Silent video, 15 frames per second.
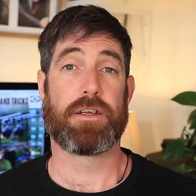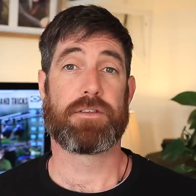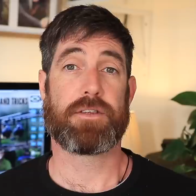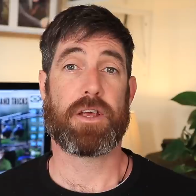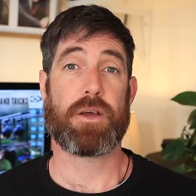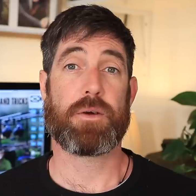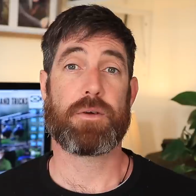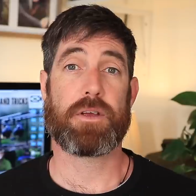
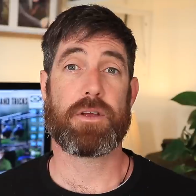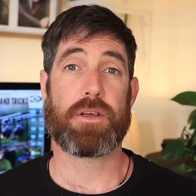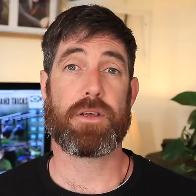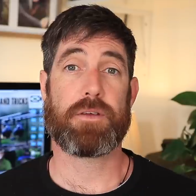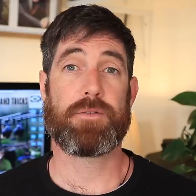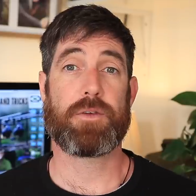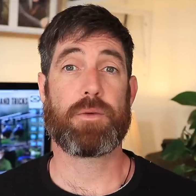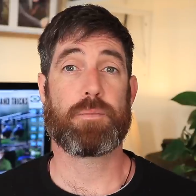So
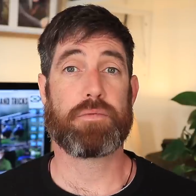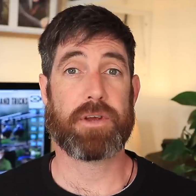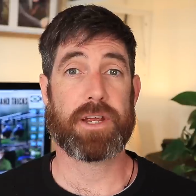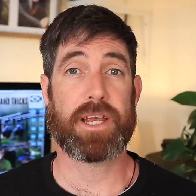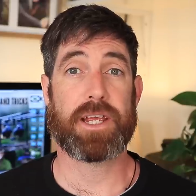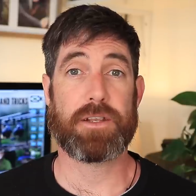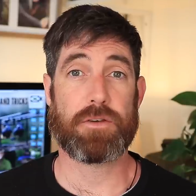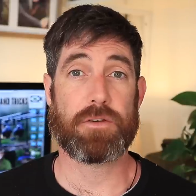if you
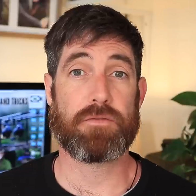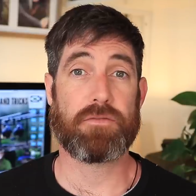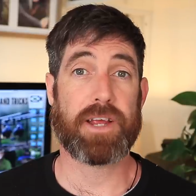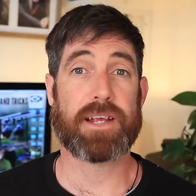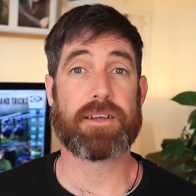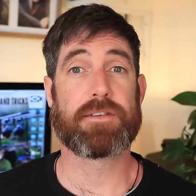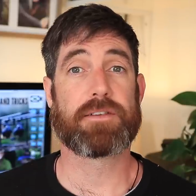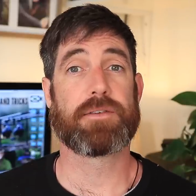bring in your
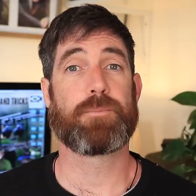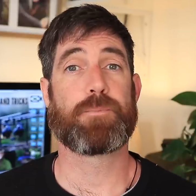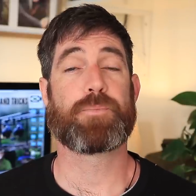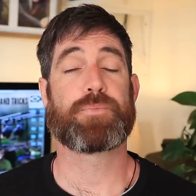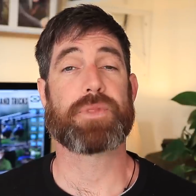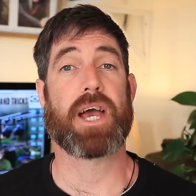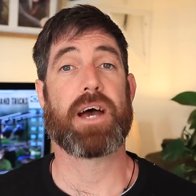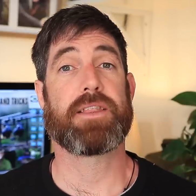rigs
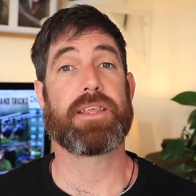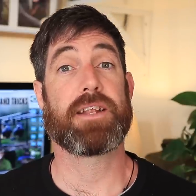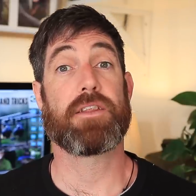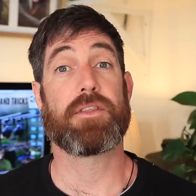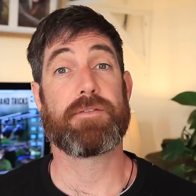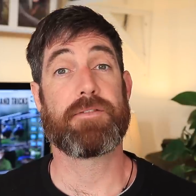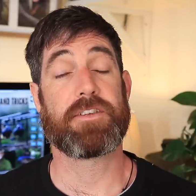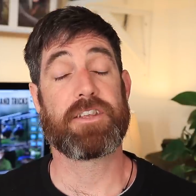at the end
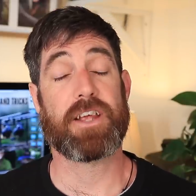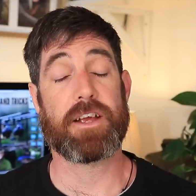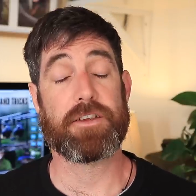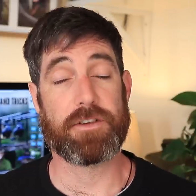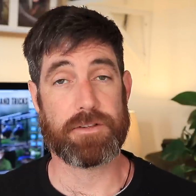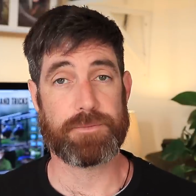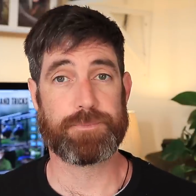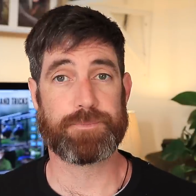of the
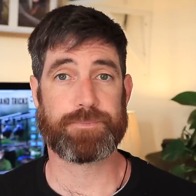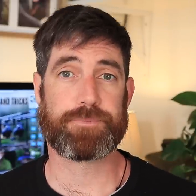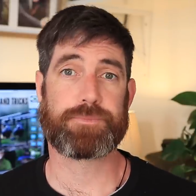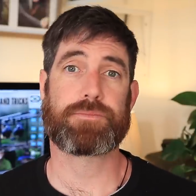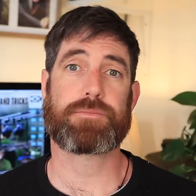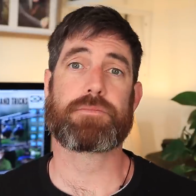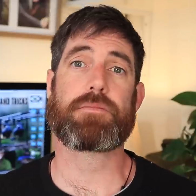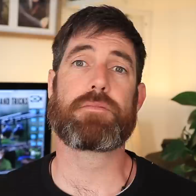session
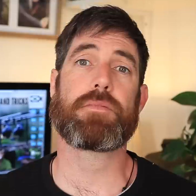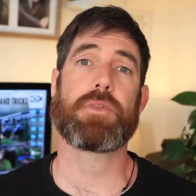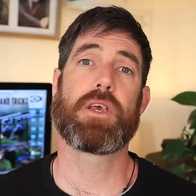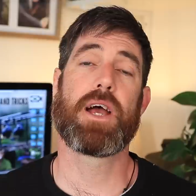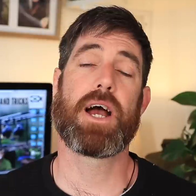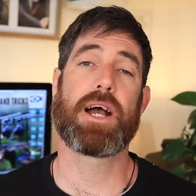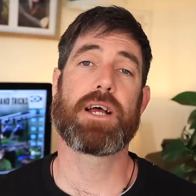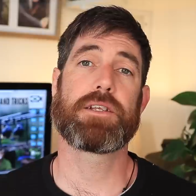
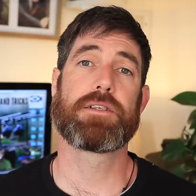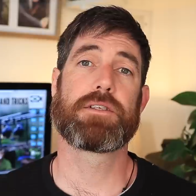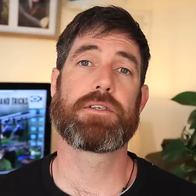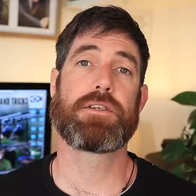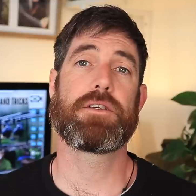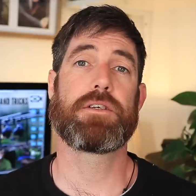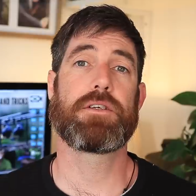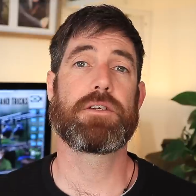and
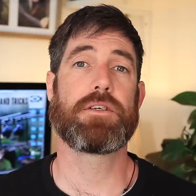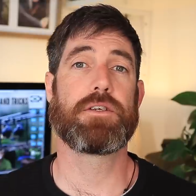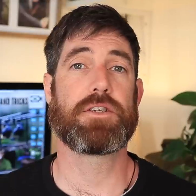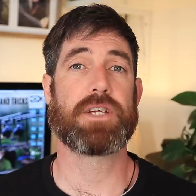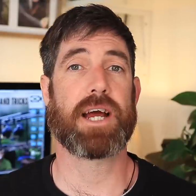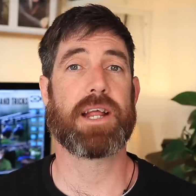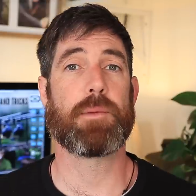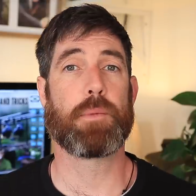you
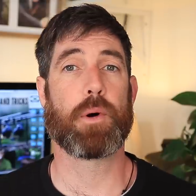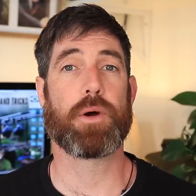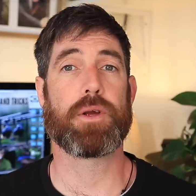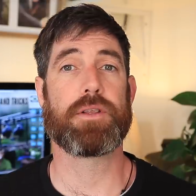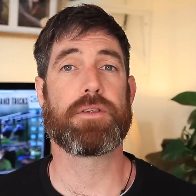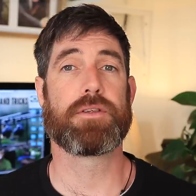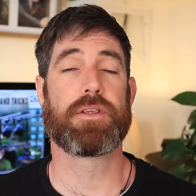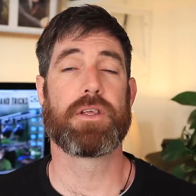check the
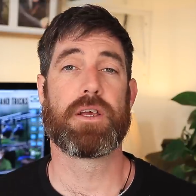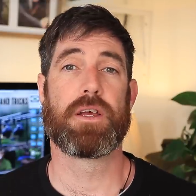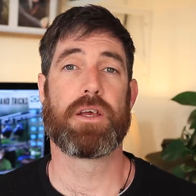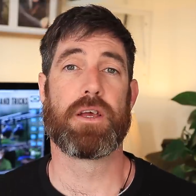points,